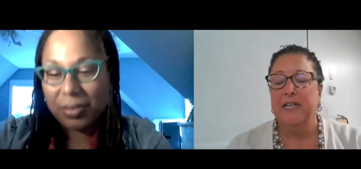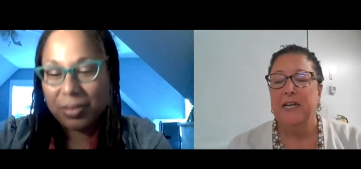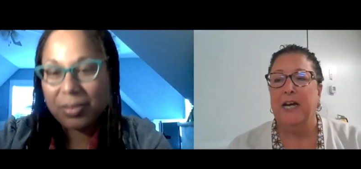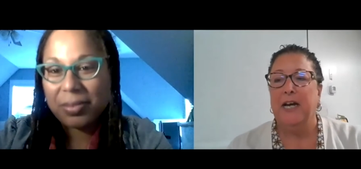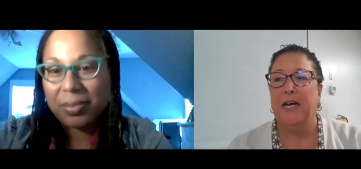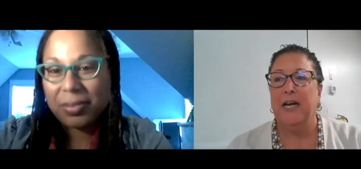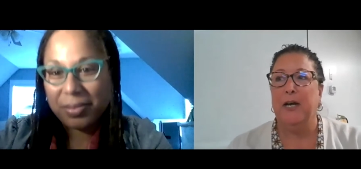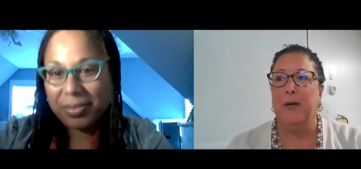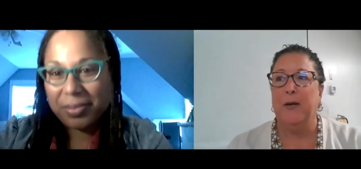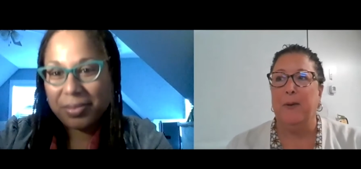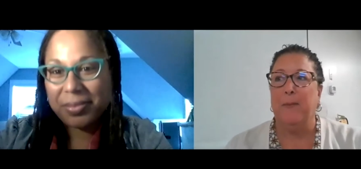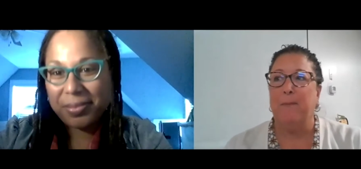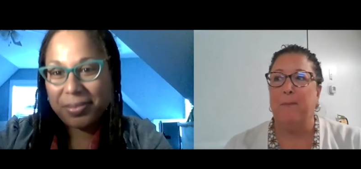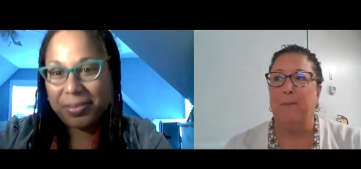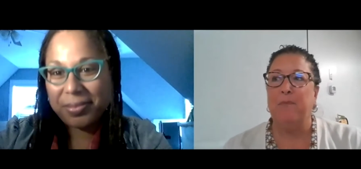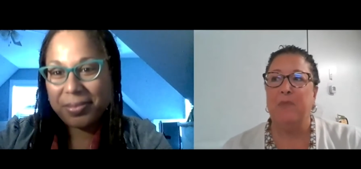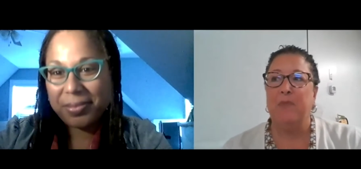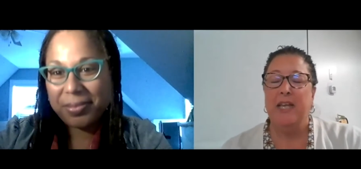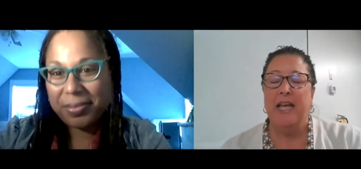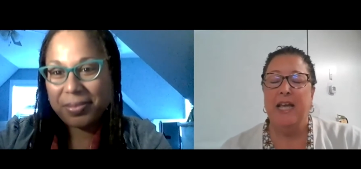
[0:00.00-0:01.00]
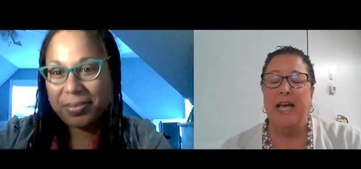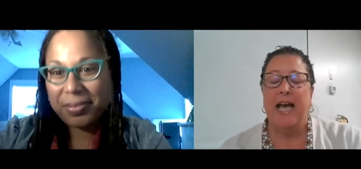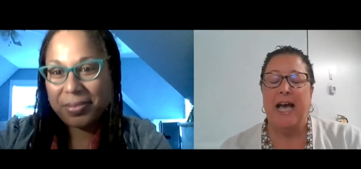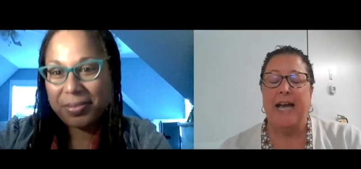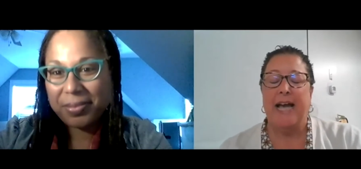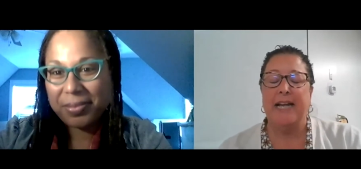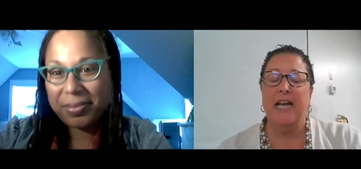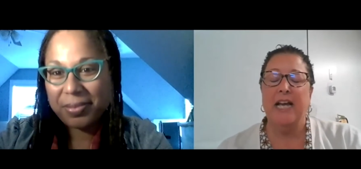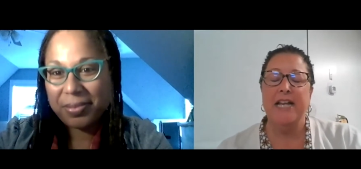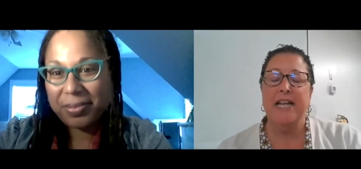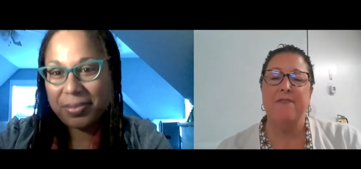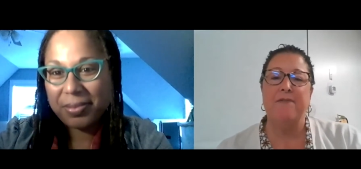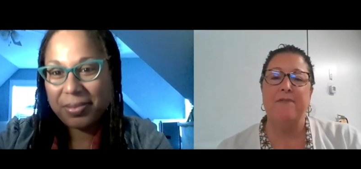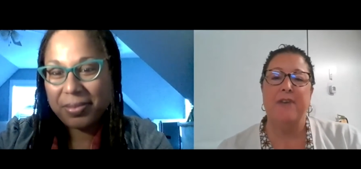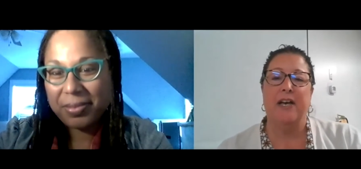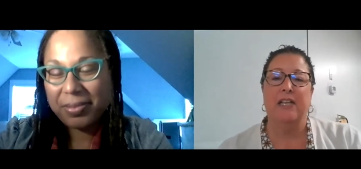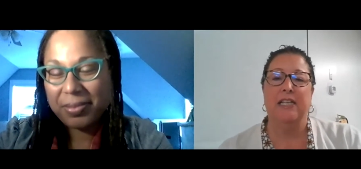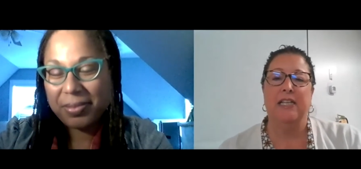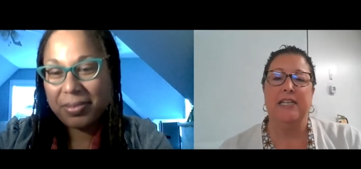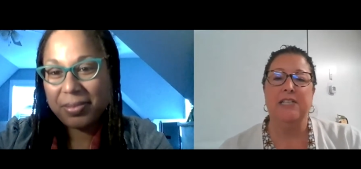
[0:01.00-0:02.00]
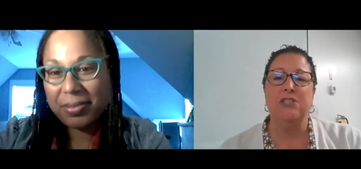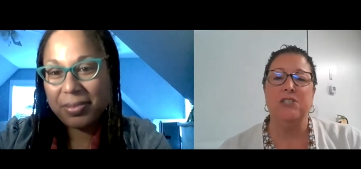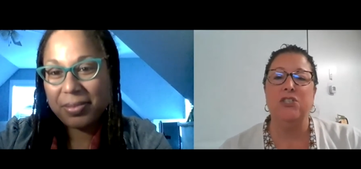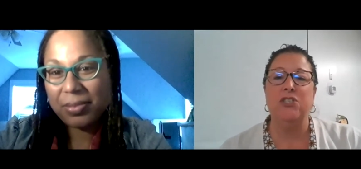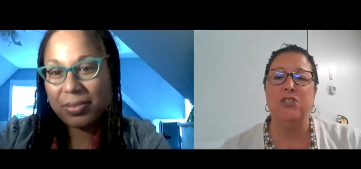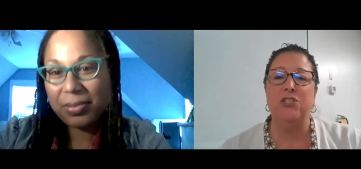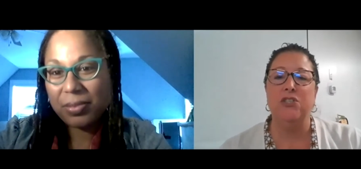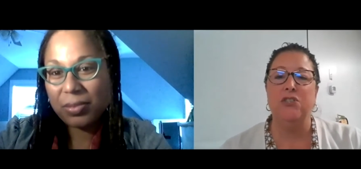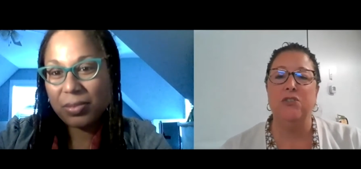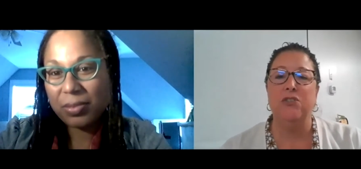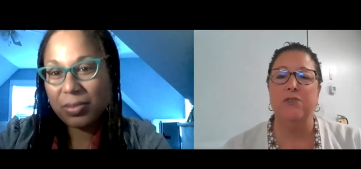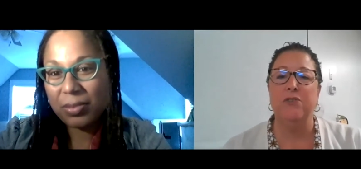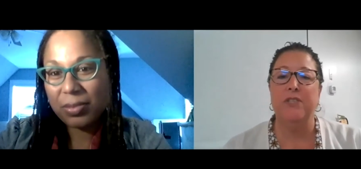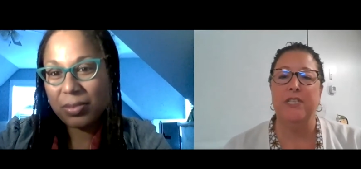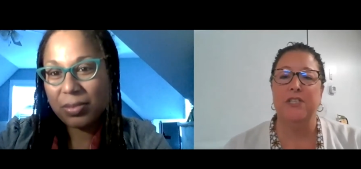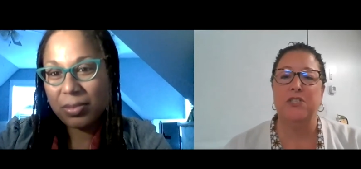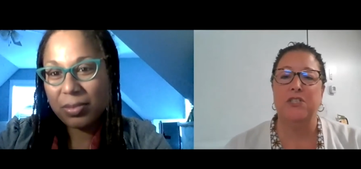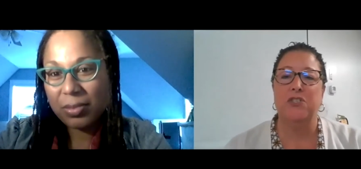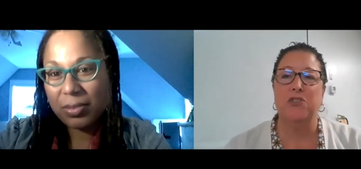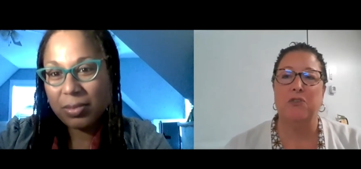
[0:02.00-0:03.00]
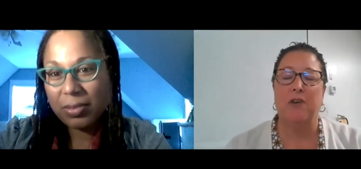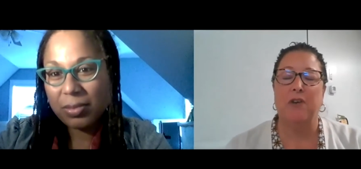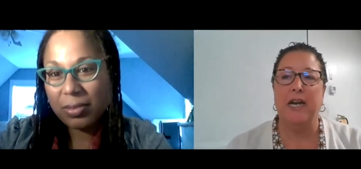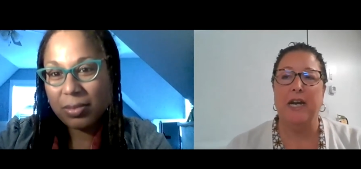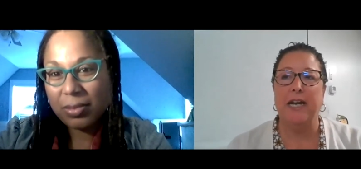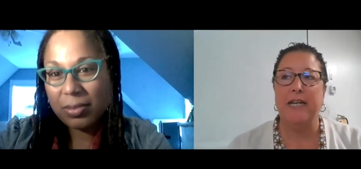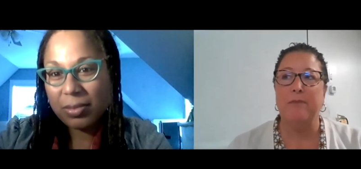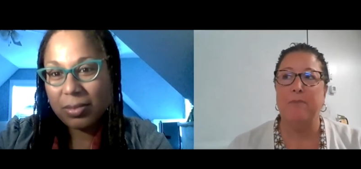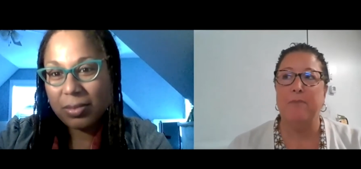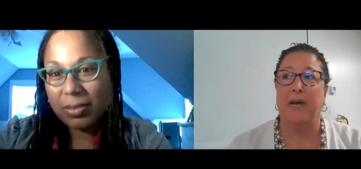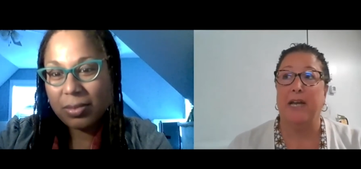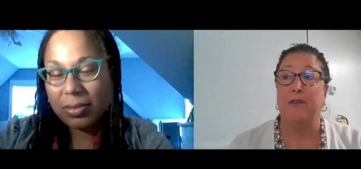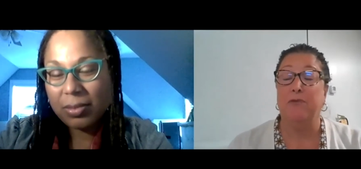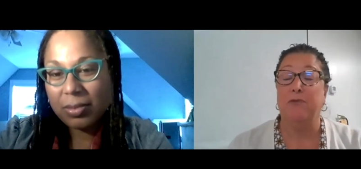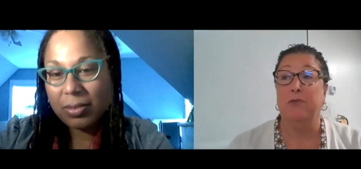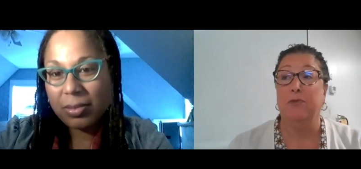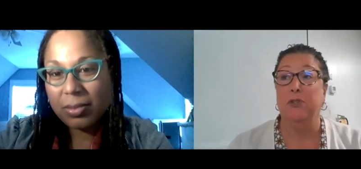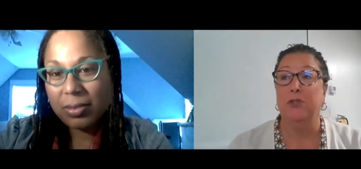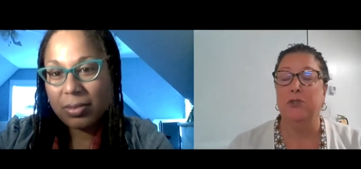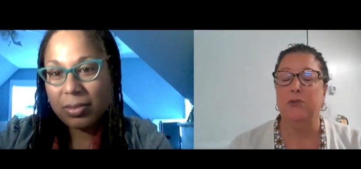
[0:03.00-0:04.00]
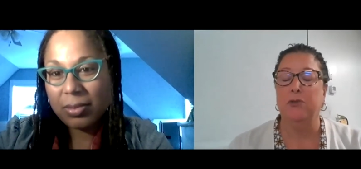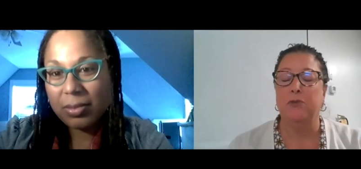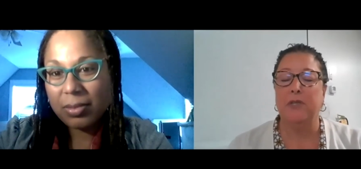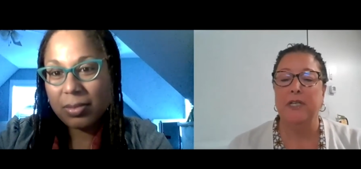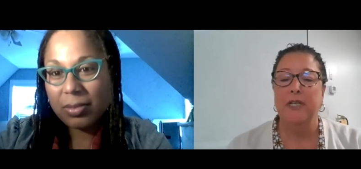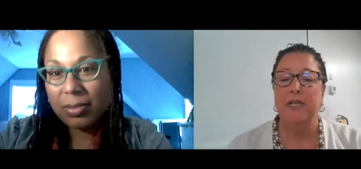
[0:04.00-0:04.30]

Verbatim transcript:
Speaker 1: I kind of fell into this trade by fluke.